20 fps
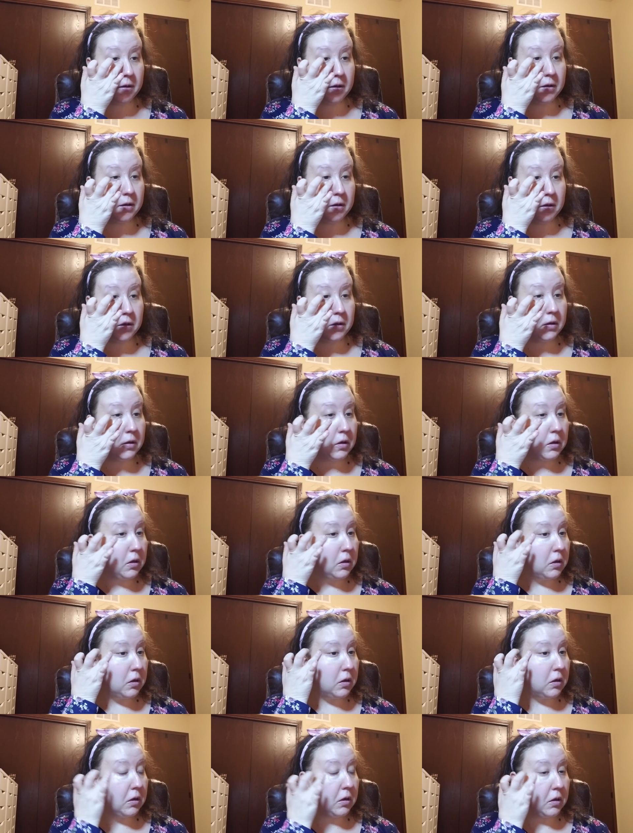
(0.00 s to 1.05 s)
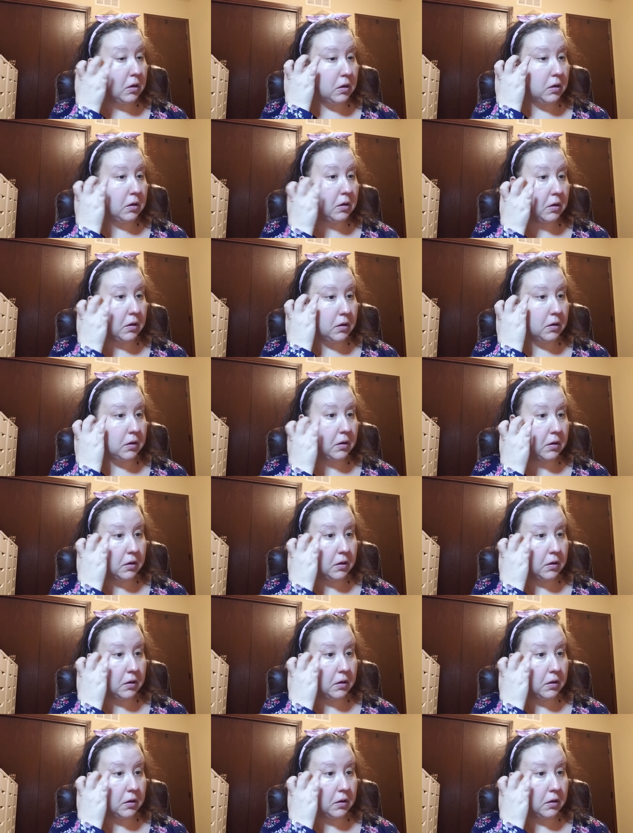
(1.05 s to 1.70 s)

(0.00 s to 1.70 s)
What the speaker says: Nothing is said.